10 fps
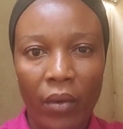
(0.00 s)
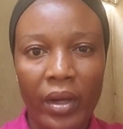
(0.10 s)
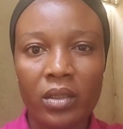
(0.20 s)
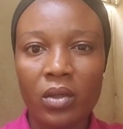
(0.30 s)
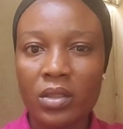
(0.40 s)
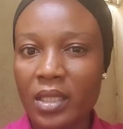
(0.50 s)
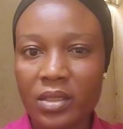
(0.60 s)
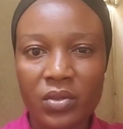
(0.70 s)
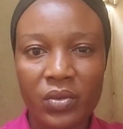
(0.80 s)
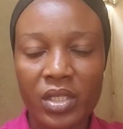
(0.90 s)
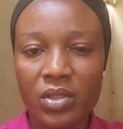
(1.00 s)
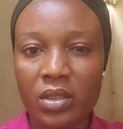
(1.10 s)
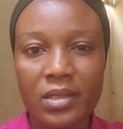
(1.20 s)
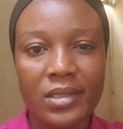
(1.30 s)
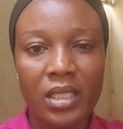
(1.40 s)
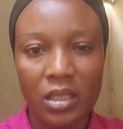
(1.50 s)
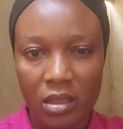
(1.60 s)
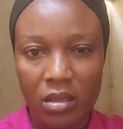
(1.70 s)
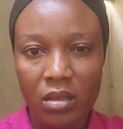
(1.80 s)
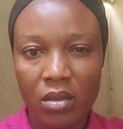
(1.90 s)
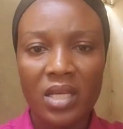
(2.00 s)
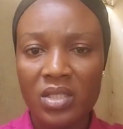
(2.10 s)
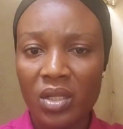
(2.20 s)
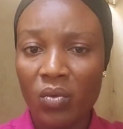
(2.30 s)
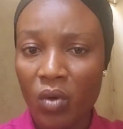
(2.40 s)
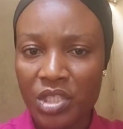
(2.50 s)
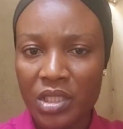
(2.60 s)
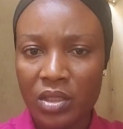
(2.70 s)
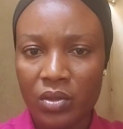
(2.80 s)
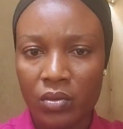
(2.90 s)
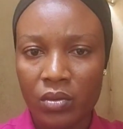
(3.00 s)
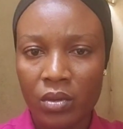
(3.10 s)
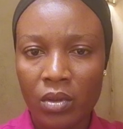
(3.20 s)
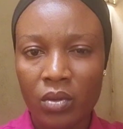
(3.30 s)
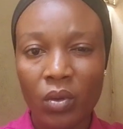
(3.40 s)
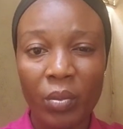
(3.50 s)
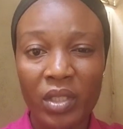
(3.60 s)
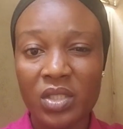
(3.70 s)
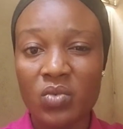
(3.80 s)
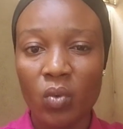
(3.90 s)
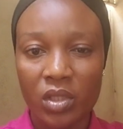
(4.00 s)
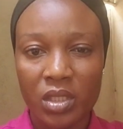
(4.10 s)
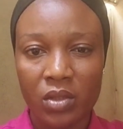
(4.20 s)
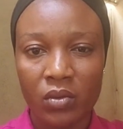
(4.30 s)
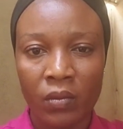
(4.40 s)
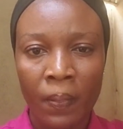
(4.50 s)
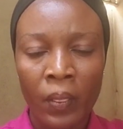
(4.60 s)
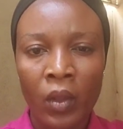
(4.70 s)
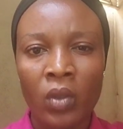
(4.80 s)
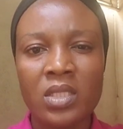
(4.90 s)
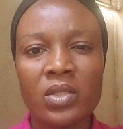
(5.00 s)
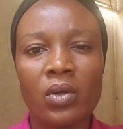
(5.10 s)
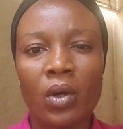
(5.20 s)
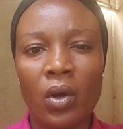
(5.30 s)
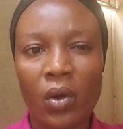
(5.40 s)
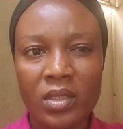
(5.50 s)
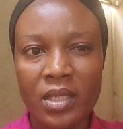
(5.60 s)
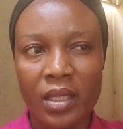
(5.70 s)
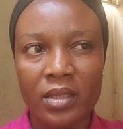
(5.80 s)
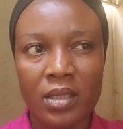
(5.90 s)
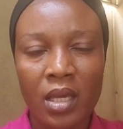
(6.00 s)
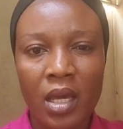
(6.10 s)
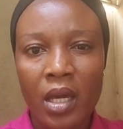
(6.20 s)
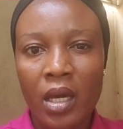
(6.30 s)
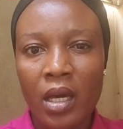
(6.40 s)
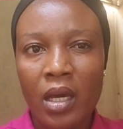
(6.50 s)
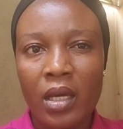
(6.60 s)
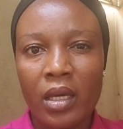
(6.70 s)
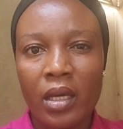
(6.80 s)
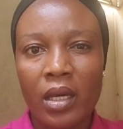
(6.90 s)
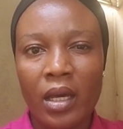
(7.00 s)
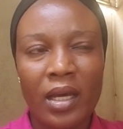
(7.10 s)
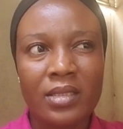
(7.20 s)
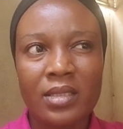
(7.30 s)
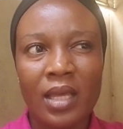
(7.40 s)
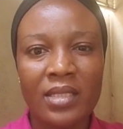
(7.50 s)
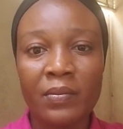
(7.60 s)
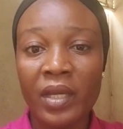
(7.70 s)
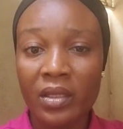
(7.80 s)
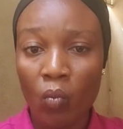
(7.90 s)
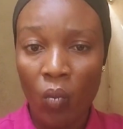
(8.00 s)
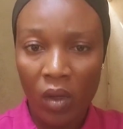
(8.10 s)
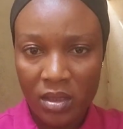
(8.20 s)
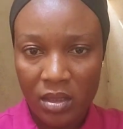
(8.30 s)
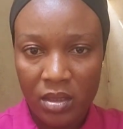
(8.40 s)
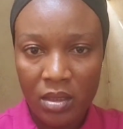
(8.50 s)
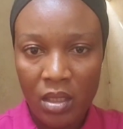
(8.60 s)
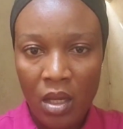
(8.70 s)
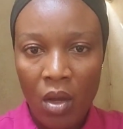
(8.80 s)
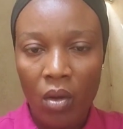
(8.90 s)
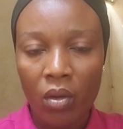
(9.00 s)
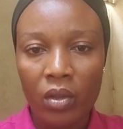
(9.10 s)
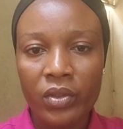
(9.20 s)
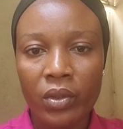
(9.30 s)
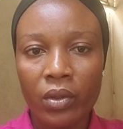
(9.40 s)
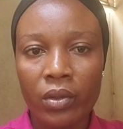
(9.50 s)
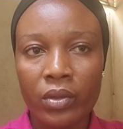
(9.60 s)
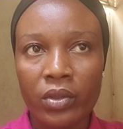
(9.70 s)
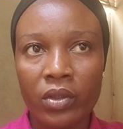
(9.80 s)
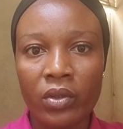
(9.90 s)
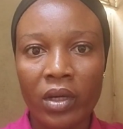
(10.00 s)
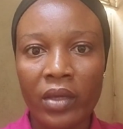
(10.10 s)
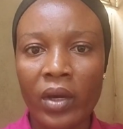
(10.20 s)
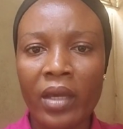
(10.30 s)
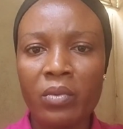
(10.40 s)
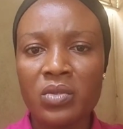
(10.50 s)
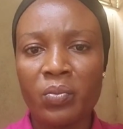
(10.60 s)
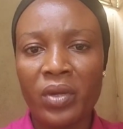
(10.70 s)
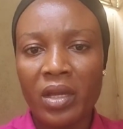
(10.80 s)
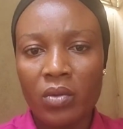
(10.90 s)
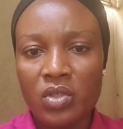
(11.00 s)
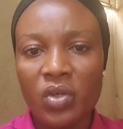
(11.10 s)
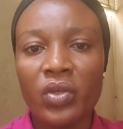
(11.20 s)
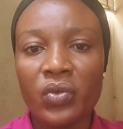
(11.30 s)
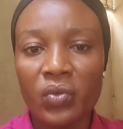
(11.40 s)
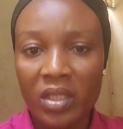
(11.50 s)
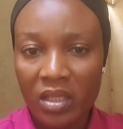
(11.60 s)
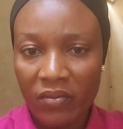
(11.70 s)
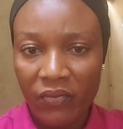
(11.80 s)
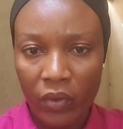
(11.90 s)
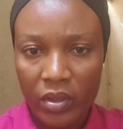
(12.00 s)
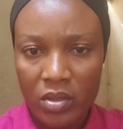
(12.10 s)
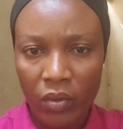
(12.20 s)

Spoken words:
All right. Content creation is key. Is actually watching you. Nobody is watching you until your content has made it worth it, or you are able to bring out your unique voice.